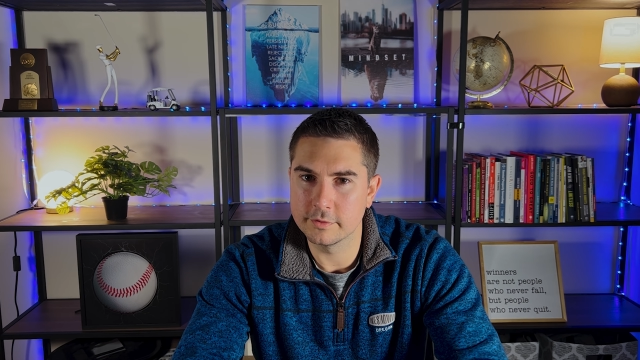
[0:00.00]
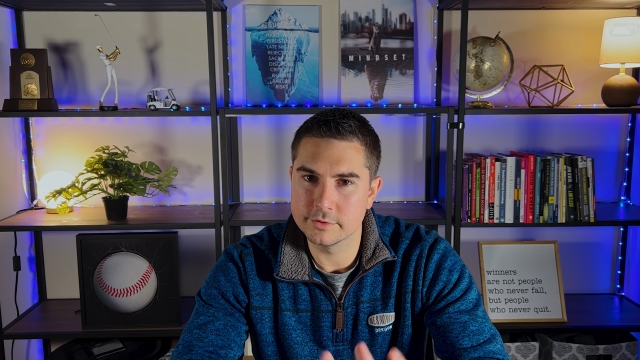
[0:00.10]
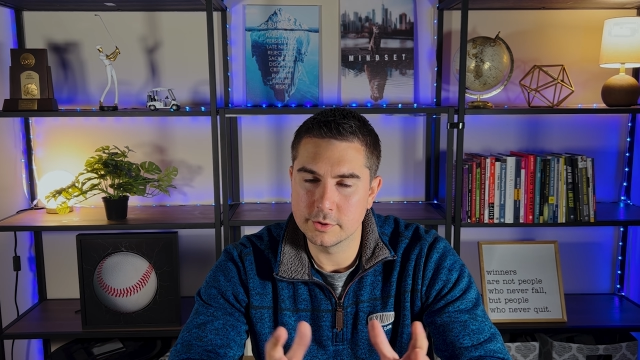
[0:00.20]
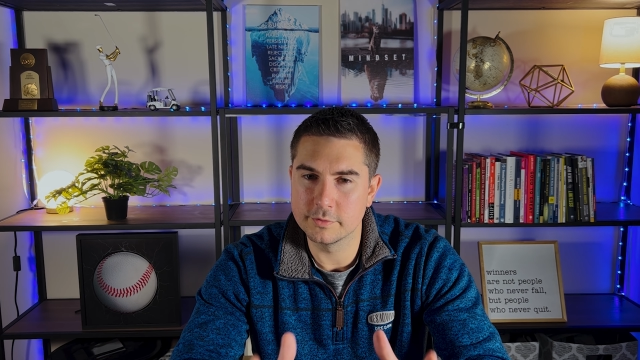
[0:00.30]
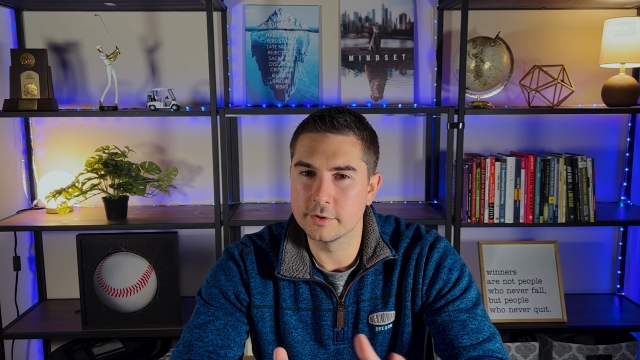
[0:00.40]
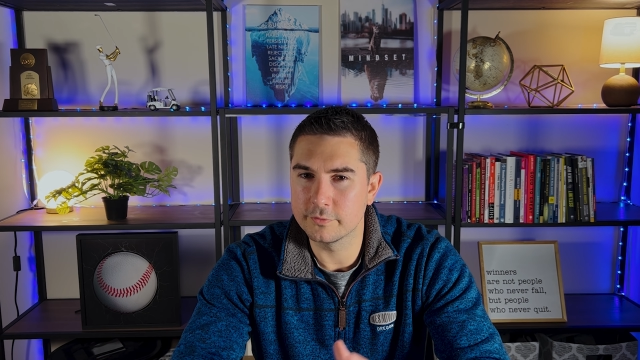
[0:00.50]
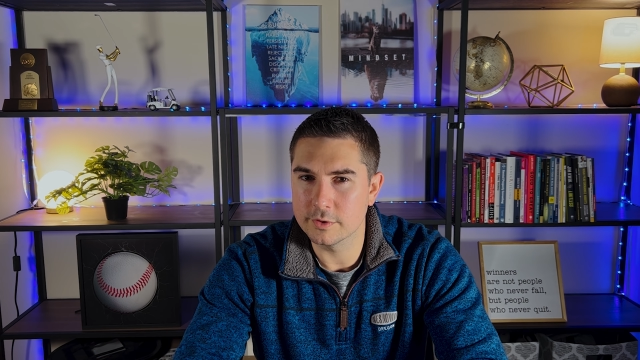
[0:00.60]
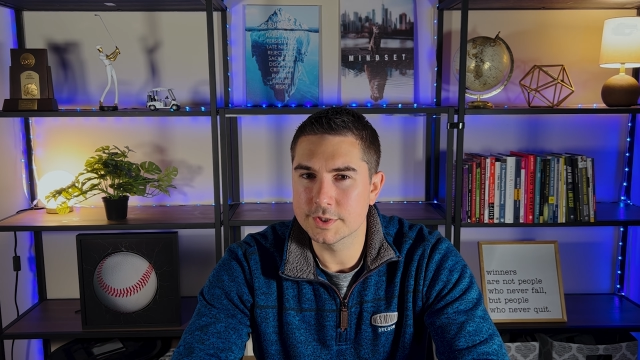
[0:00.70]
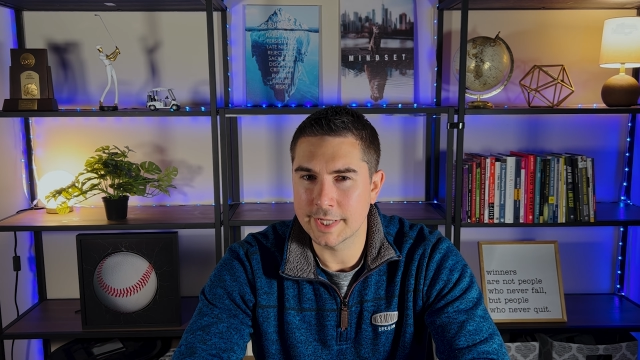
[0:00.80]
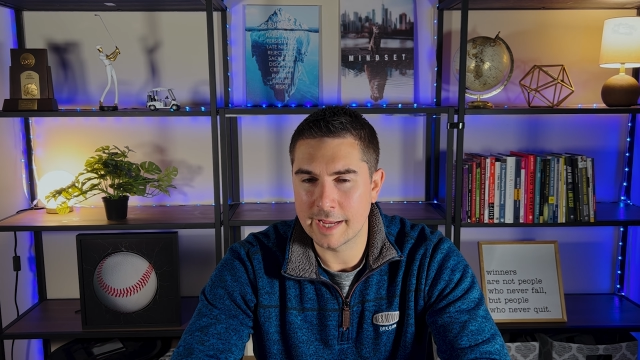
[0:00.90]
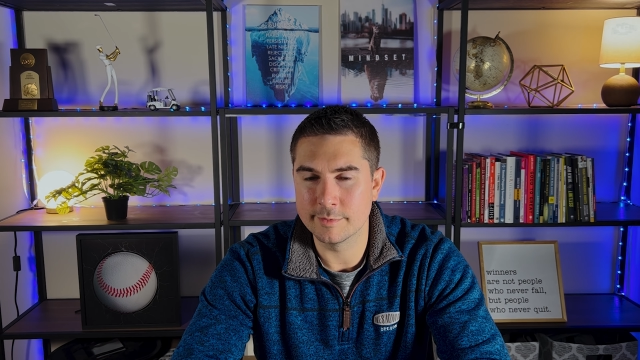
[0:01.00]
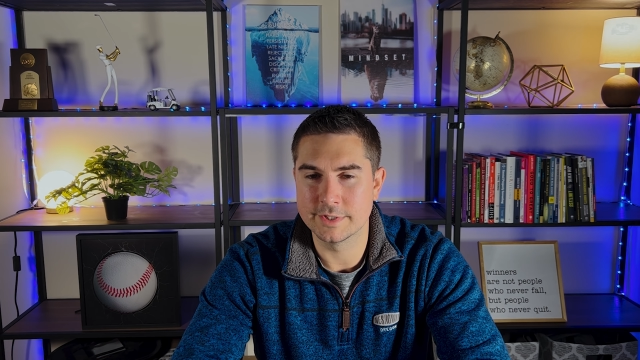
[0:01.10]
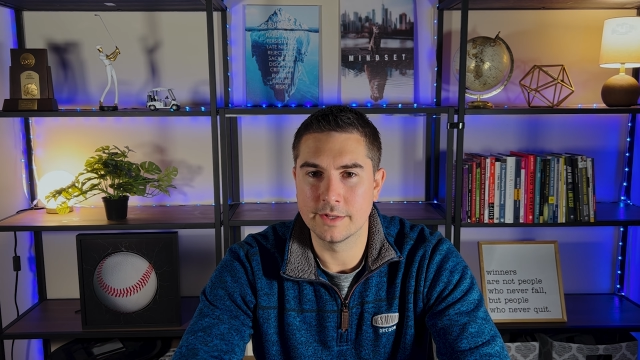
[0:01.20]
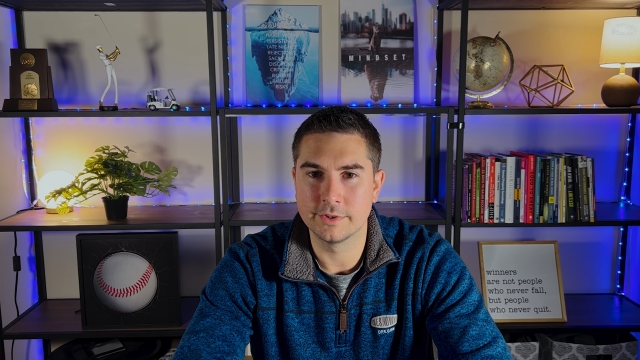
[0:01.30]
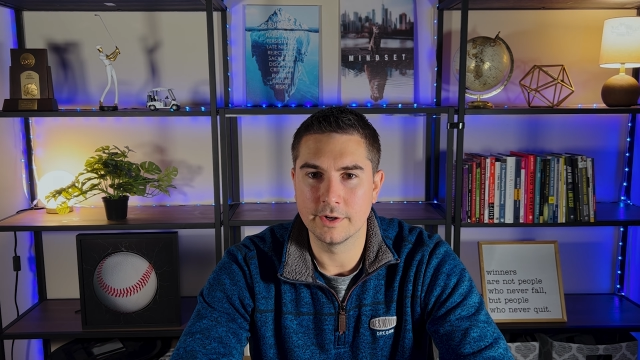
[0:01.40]
So for the first timers
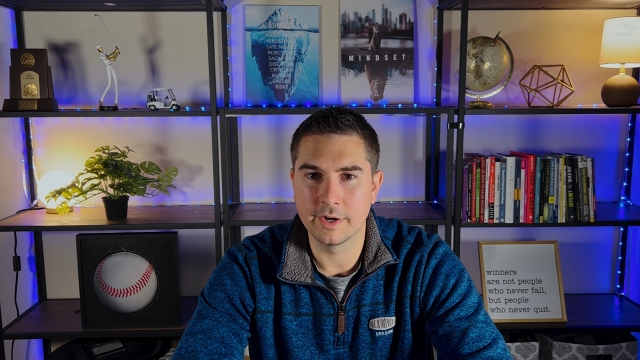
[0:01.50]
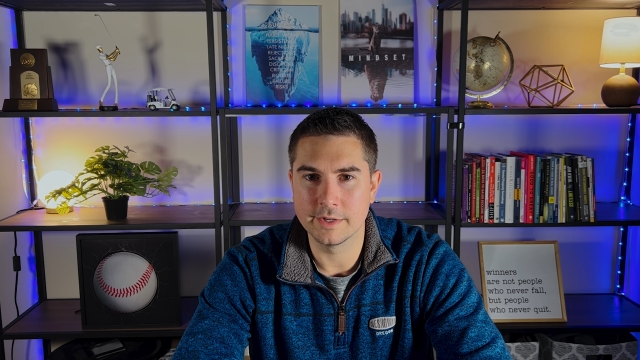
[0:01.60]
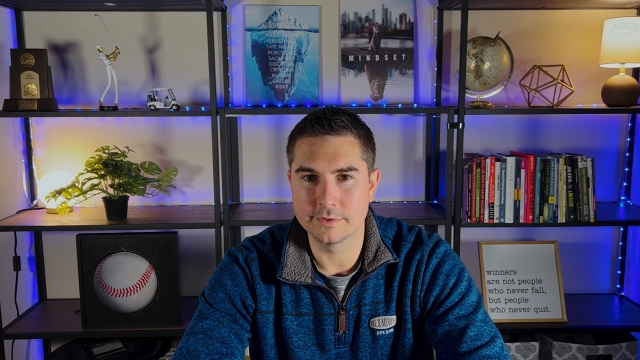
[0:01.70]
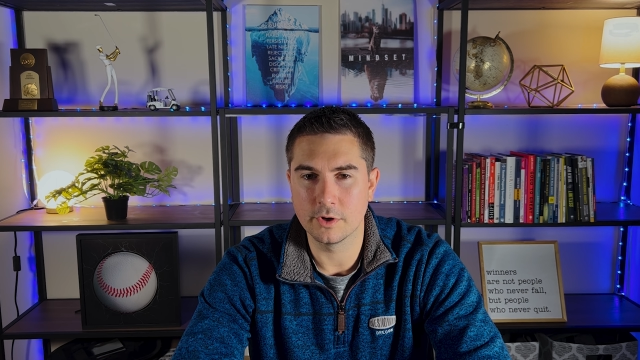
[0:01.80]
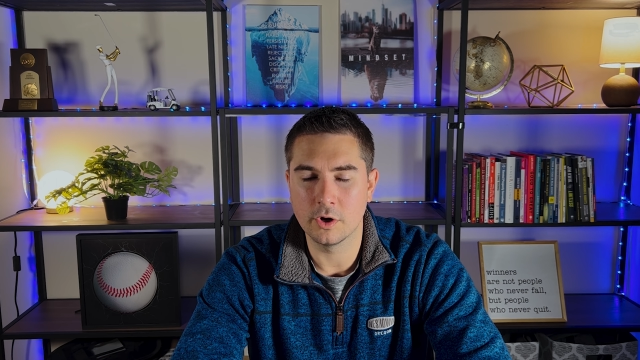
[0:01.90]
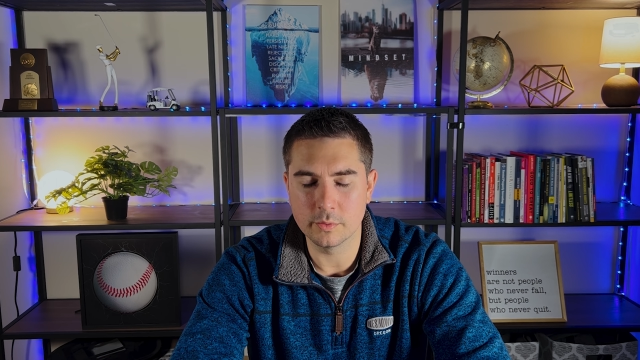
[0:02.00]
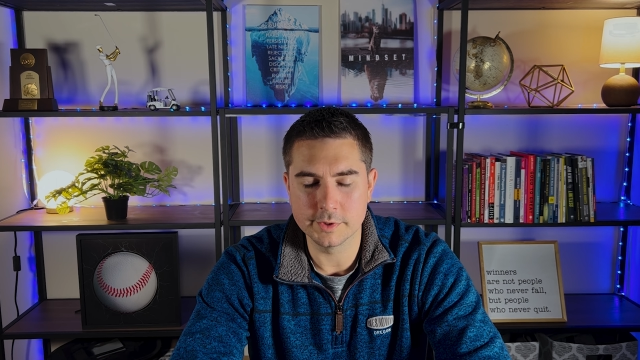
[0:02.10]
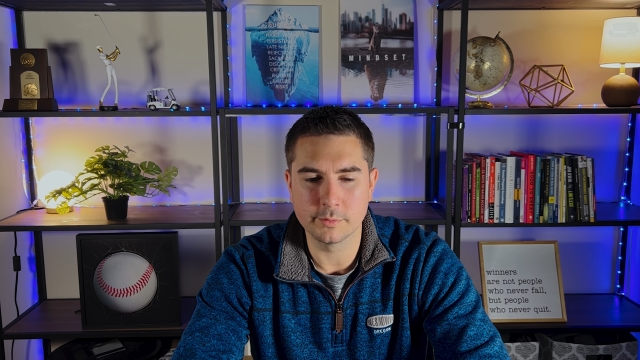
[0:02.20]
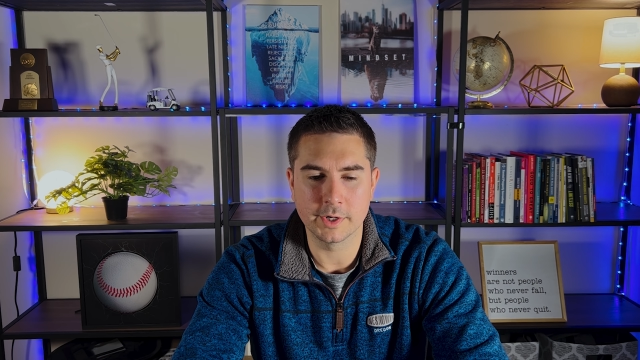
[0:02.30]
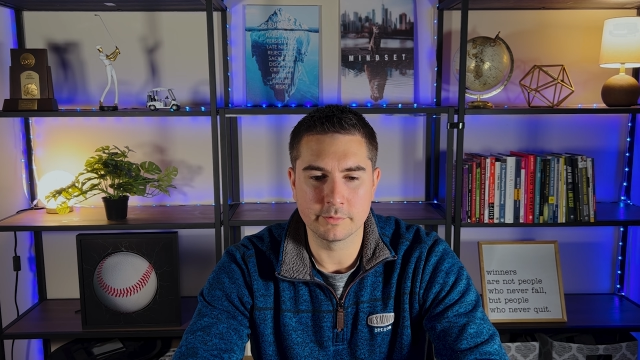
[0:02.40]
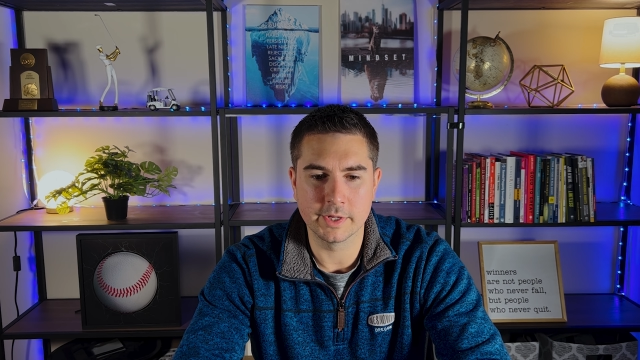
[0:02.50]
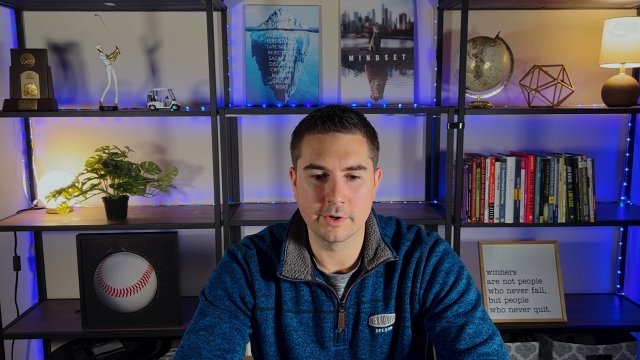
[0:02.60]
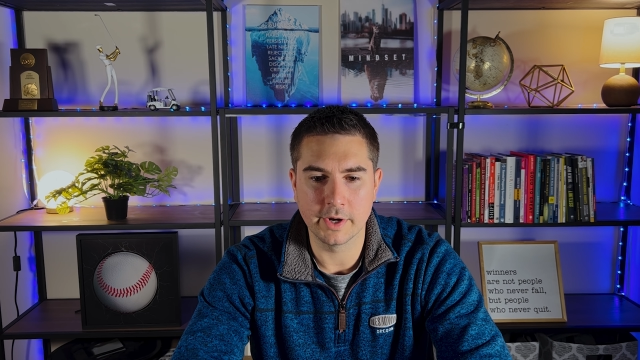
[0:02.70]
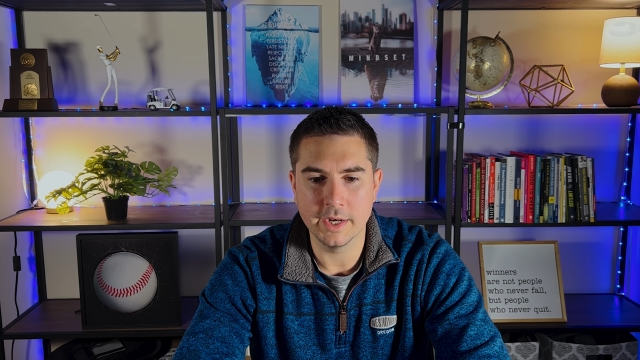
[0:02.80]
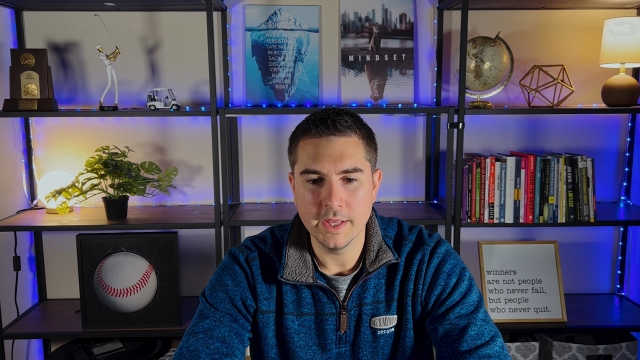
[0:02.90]
out there, I just always want to
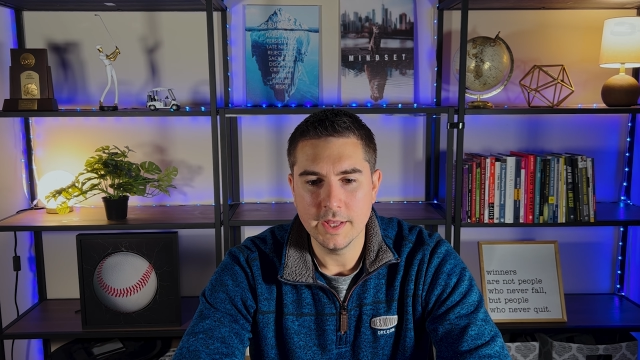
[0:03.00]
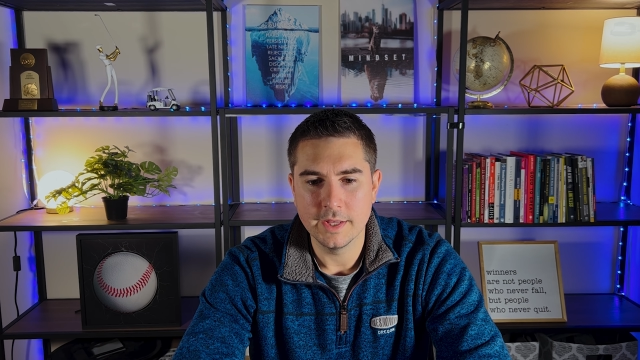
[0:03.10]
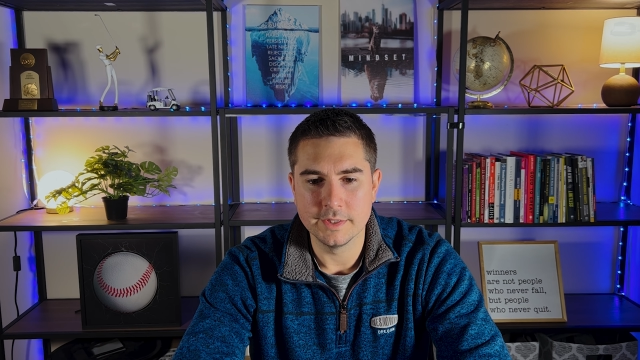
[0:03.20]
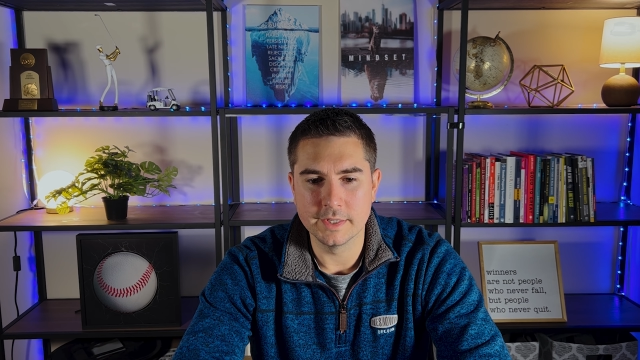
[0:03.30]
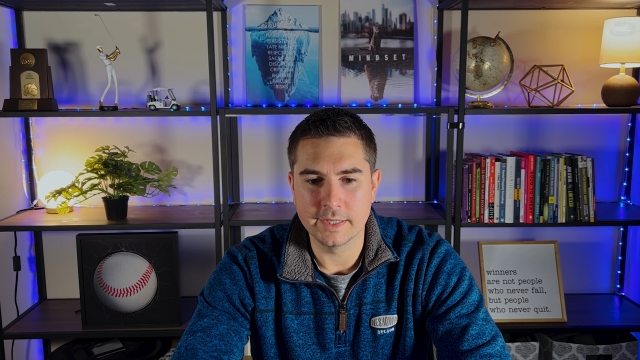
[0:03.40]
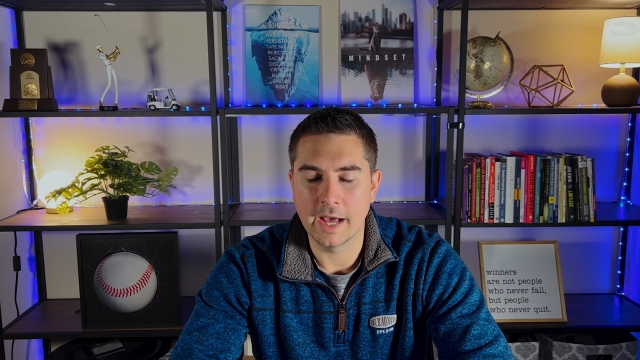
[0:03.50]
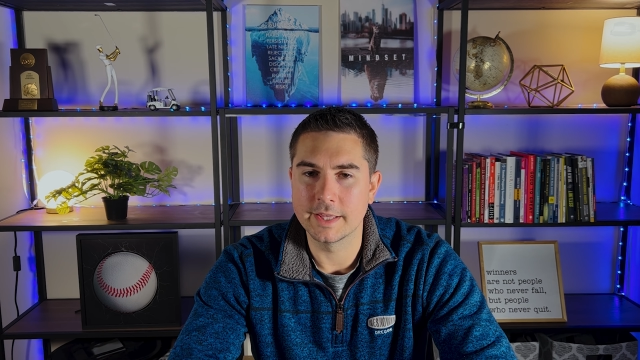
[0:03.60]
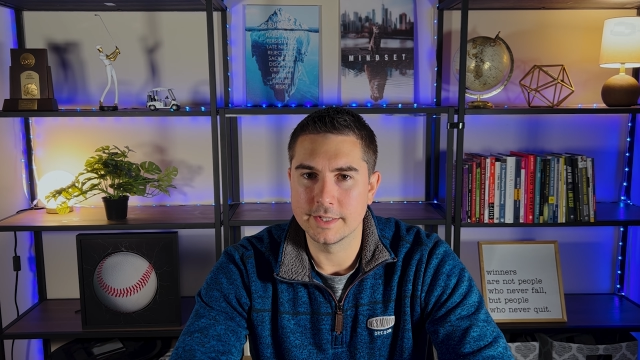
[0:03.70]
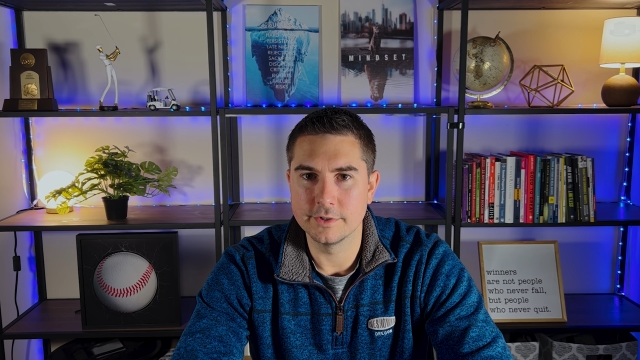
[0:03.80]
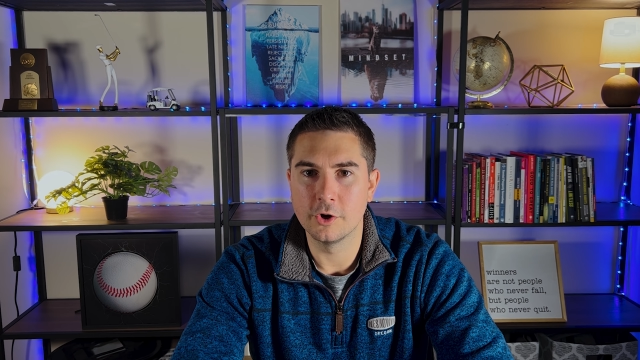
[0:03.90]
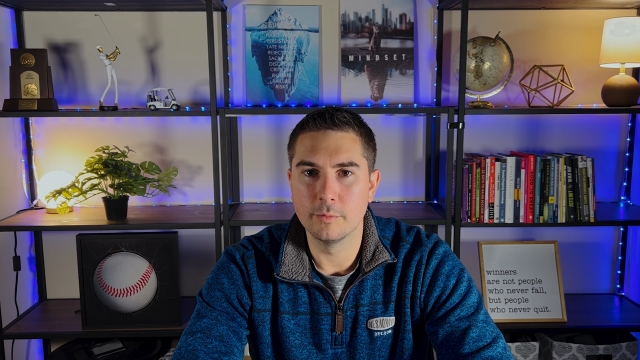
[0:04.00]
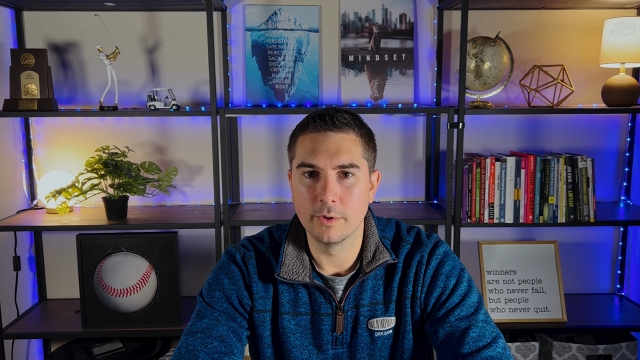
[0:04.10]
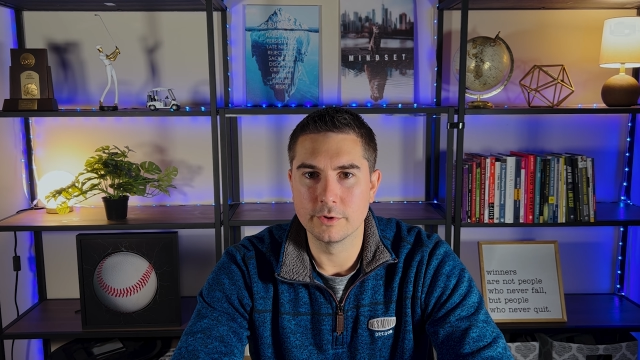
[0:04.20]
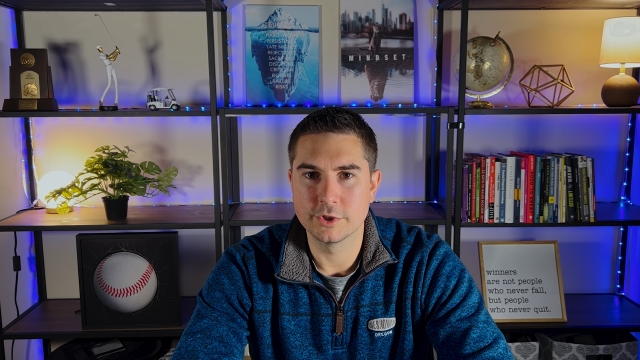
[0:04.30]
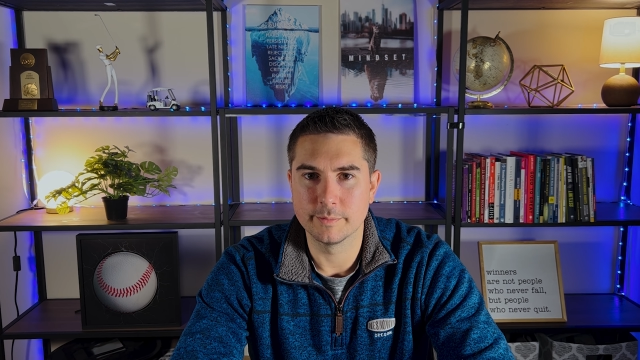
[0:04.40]
reiterate, you got to get into home
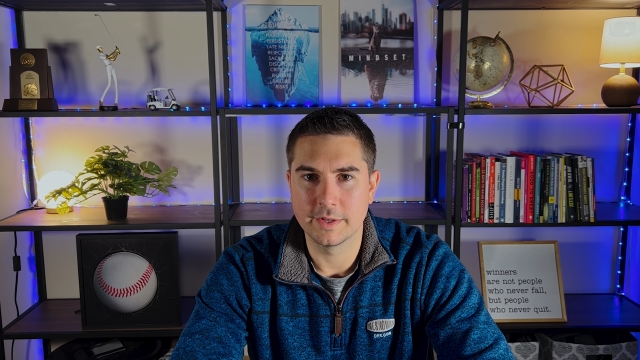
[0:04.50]
ownership.